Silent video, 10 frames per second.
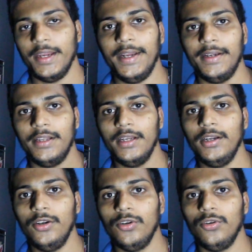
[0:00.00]

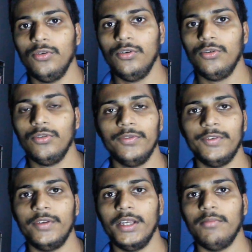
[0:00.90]
18 to
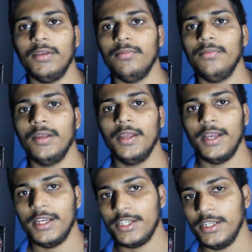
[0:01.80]
250 mm
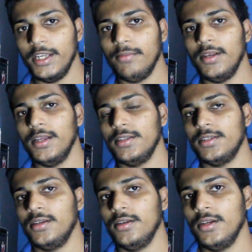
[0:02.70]
STM lens.